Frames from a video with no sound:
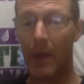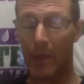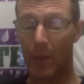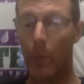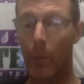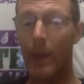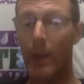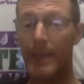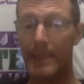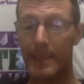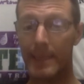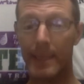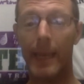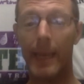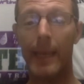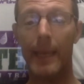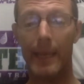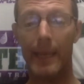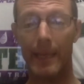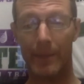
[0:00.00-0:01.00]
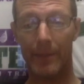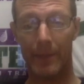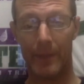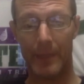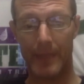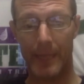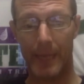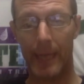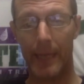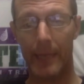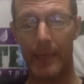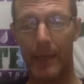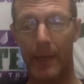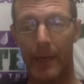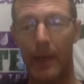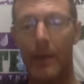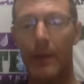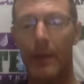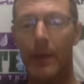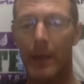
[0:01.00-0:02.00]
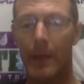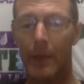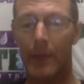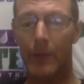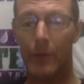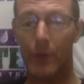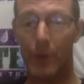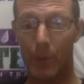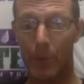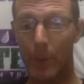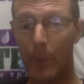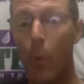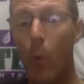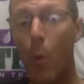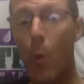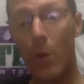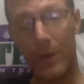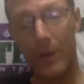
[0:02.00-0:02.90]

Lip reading: the way it's taking the data is going to report